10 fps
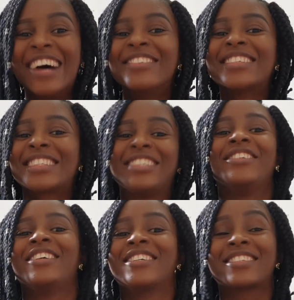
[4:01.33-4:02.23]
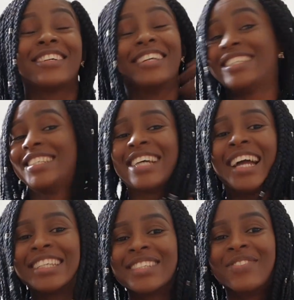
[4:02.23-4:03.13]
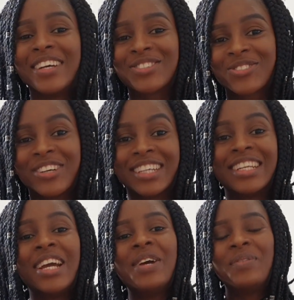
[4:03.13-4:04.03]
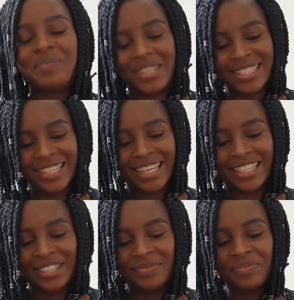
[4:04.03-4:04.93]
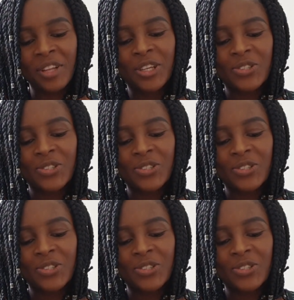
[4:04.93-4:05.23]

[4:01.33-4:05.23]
I'm serious, a designer's best friend, basically.